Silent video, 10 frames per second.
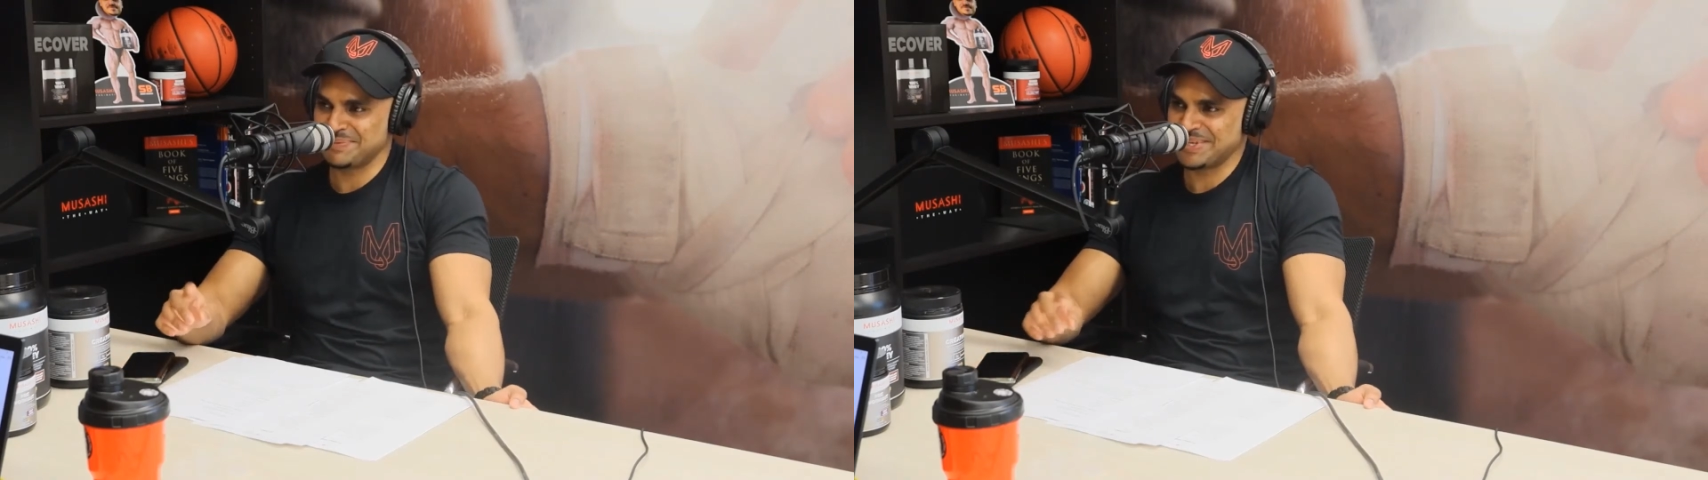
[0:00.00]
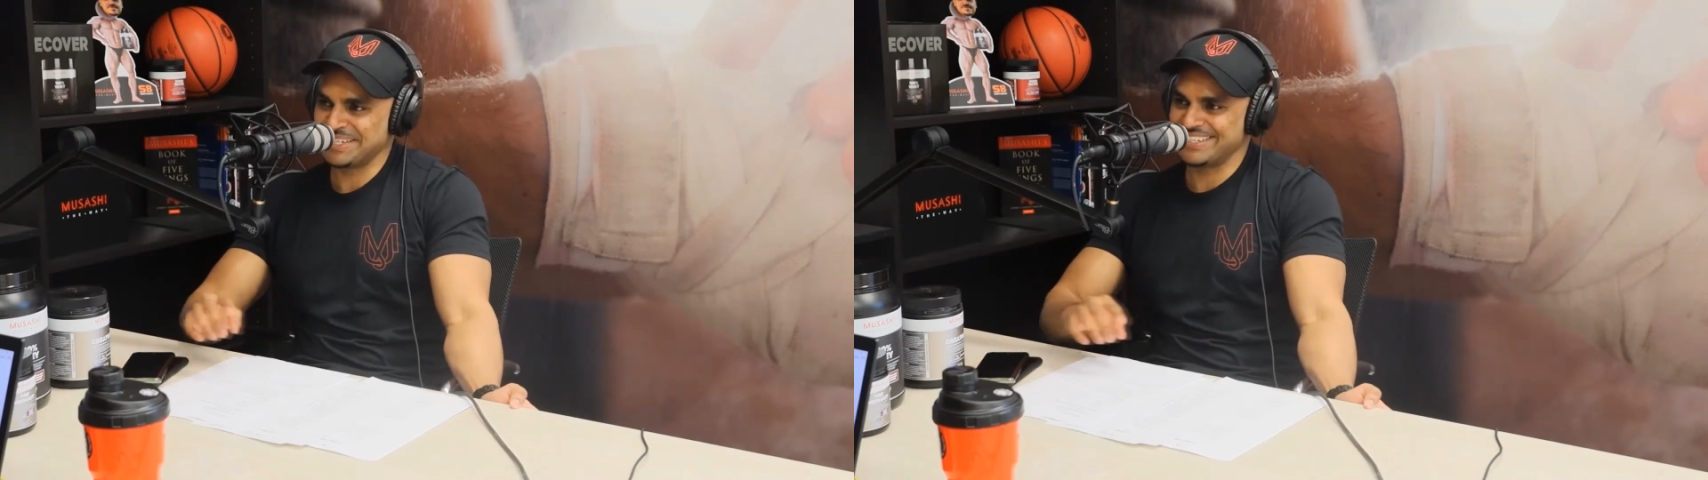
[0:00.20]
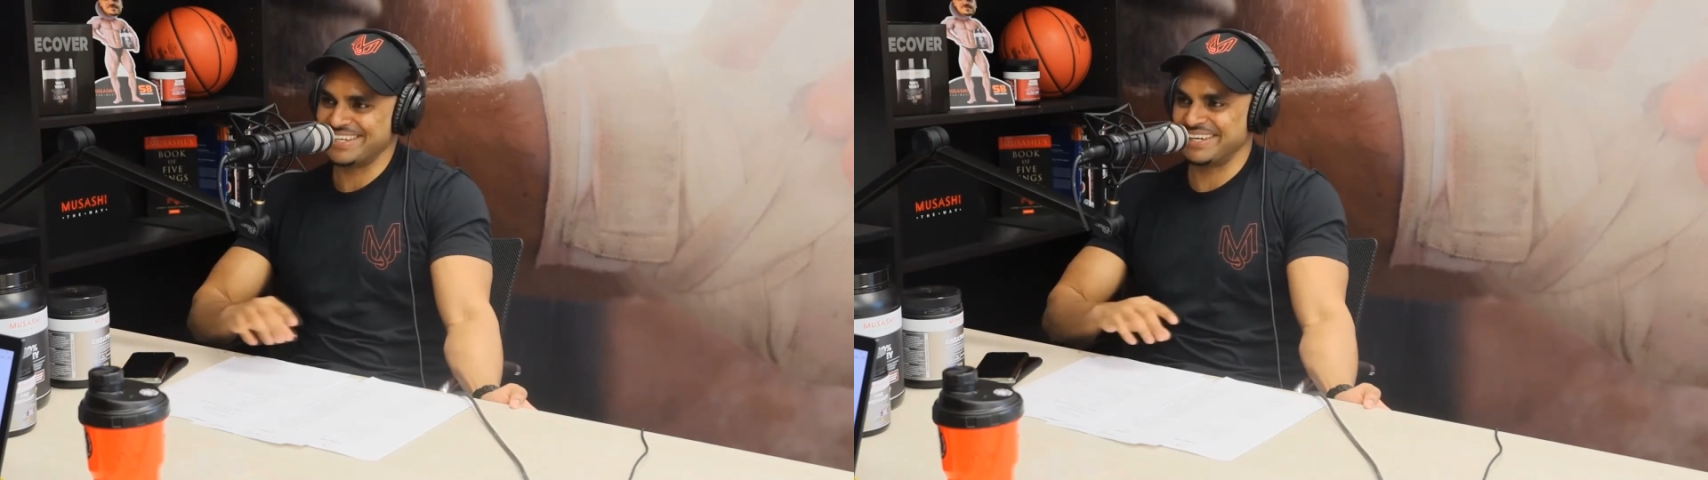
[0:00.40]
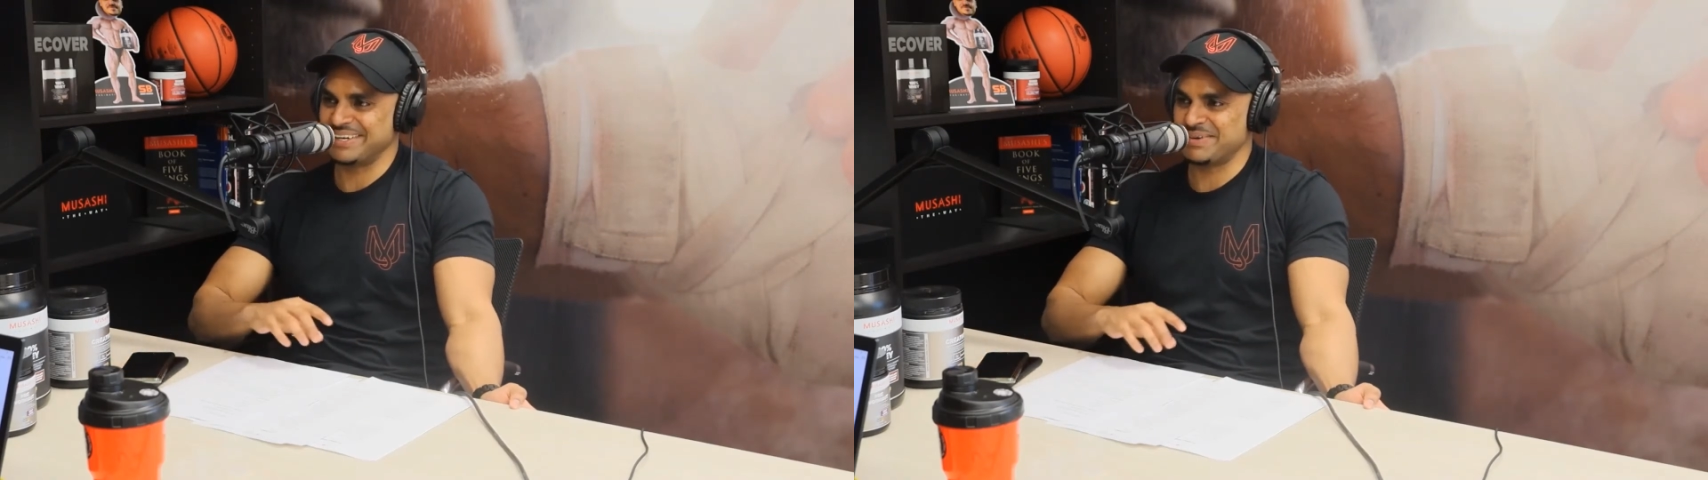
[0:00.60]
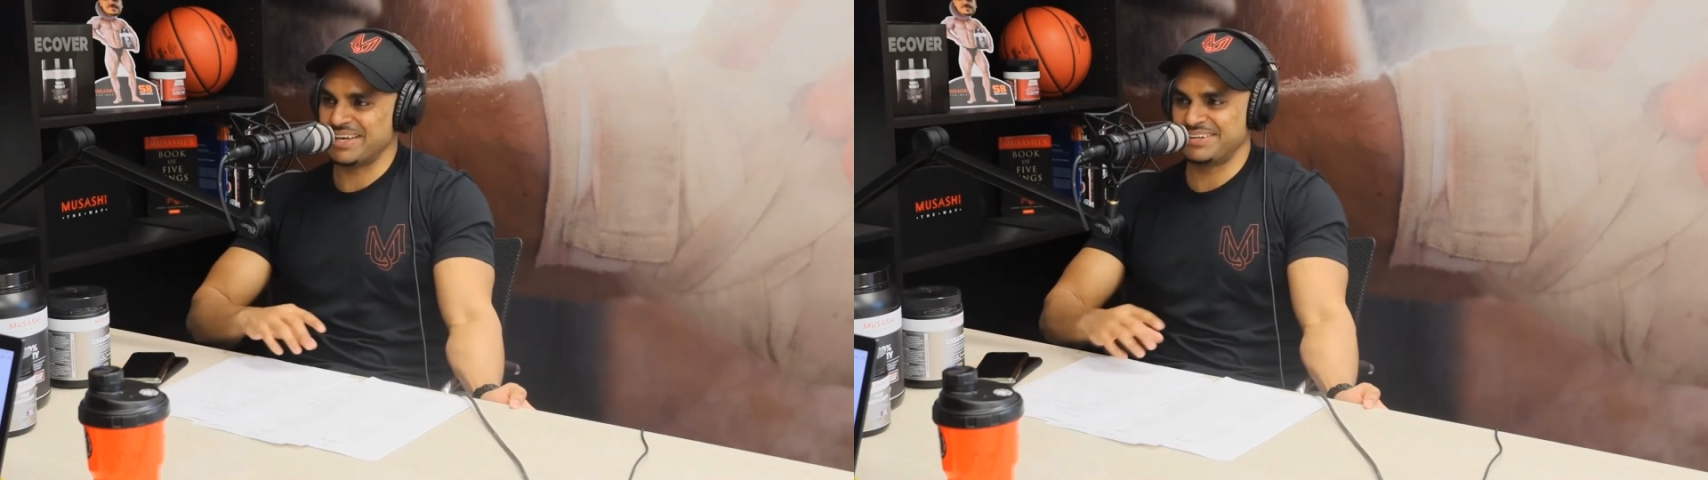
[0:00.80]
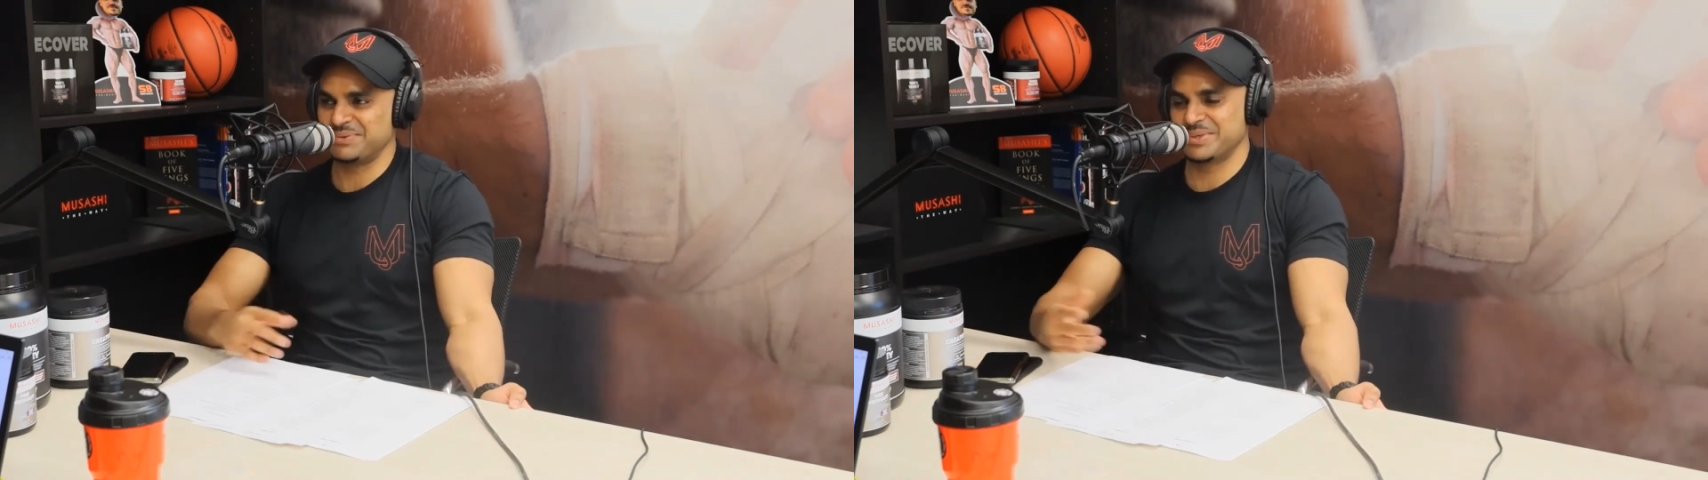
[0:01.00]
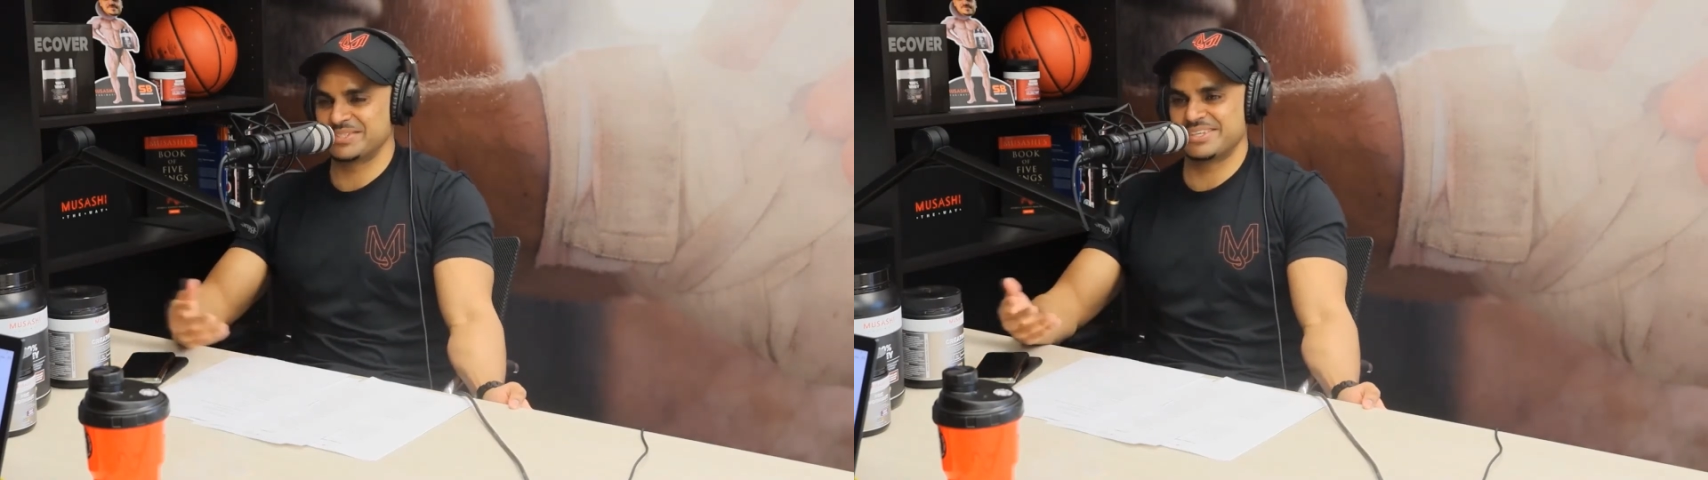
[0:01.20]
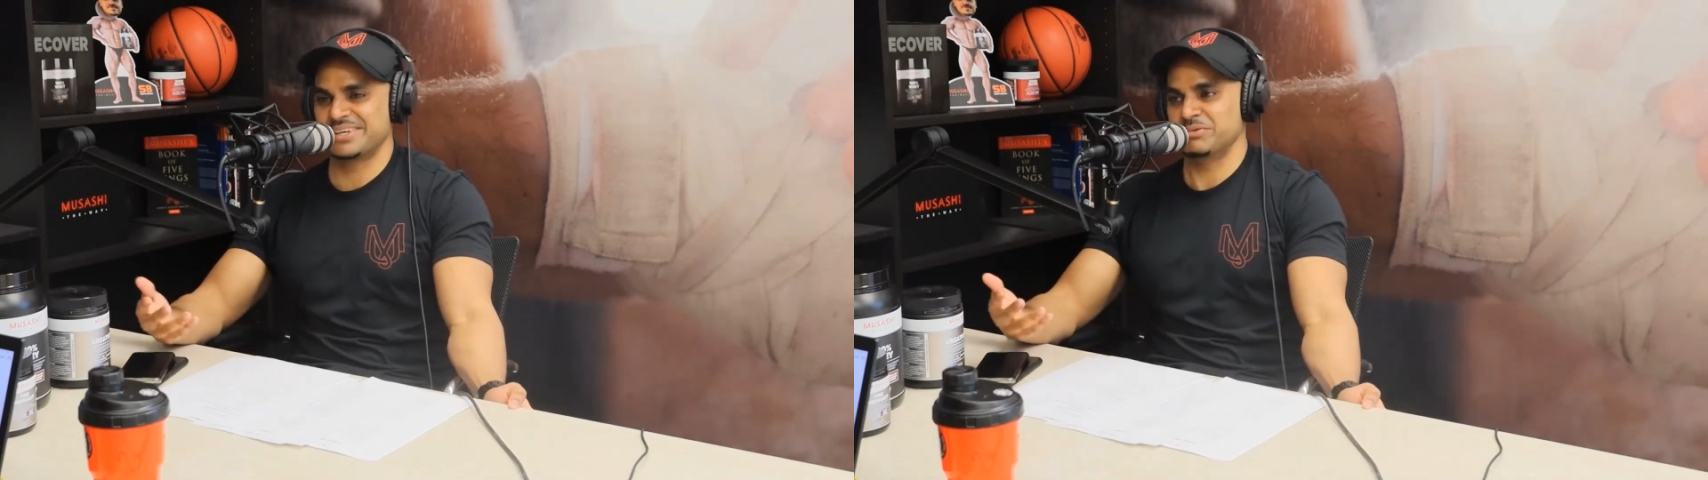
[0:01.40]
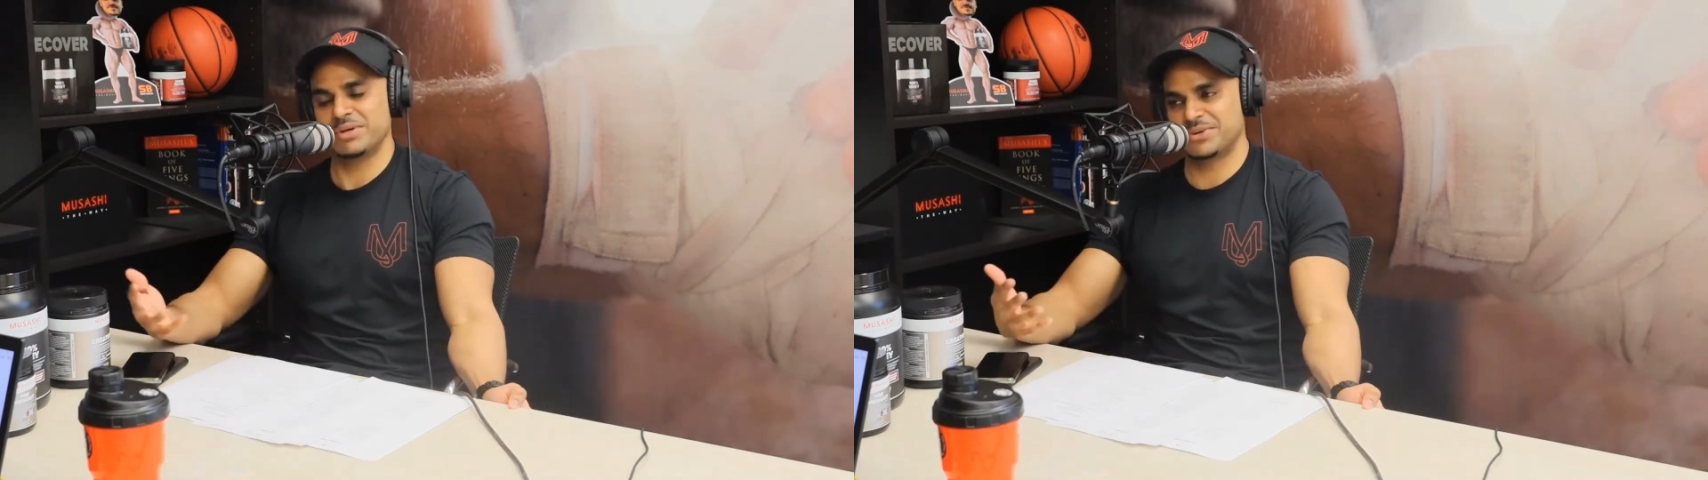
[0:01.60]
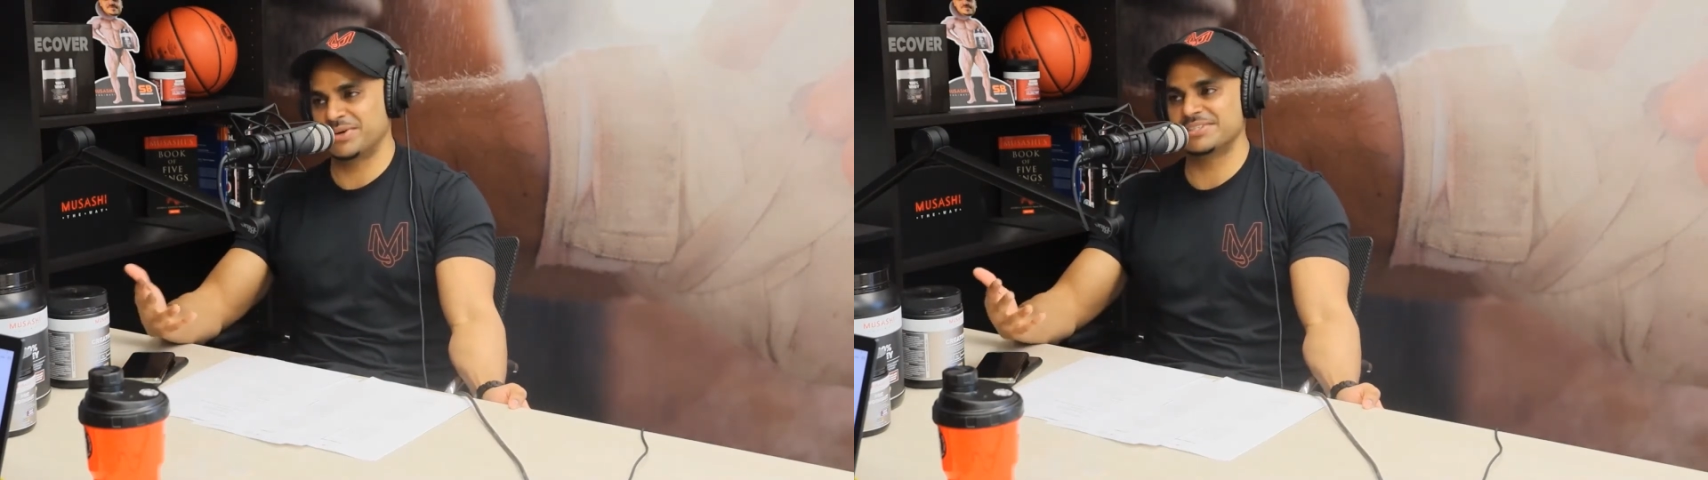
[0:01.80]
and it was a crazy
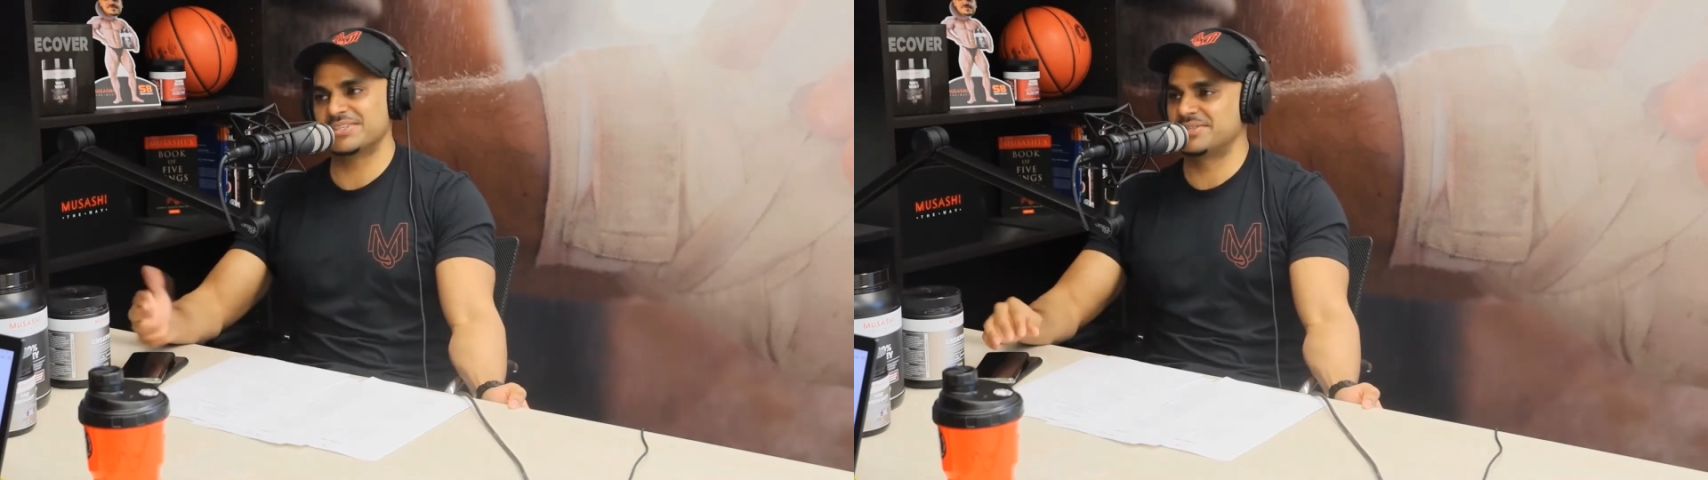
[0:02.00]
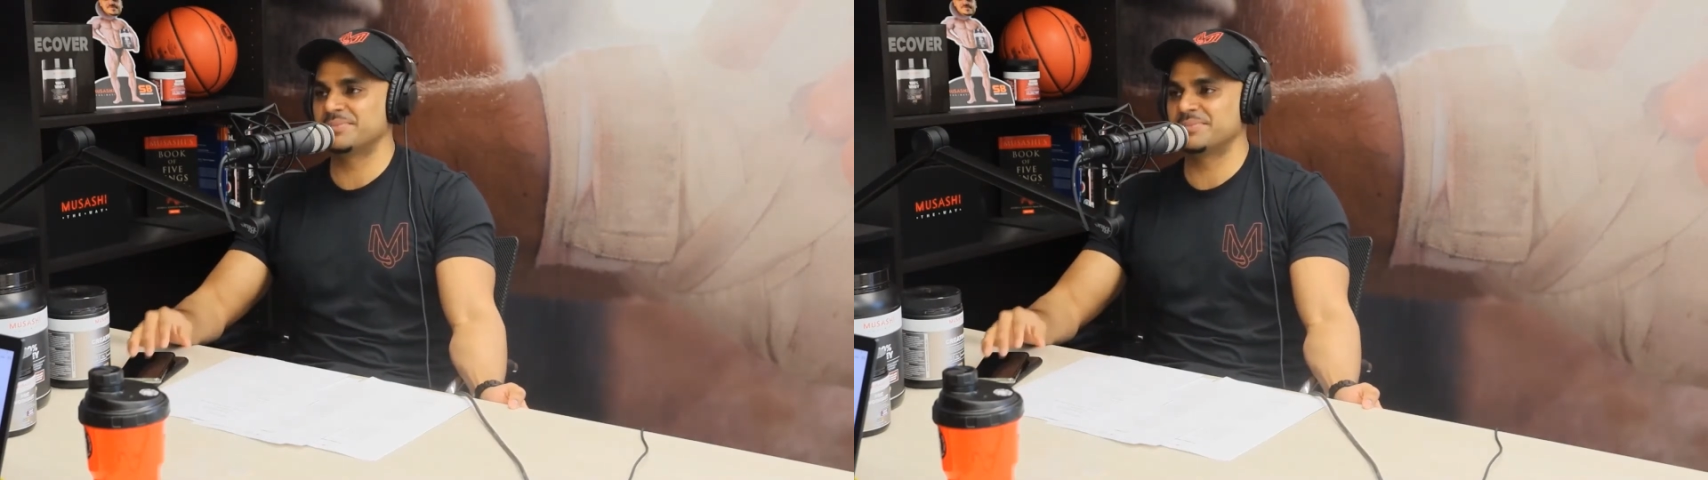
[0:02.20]
stimulant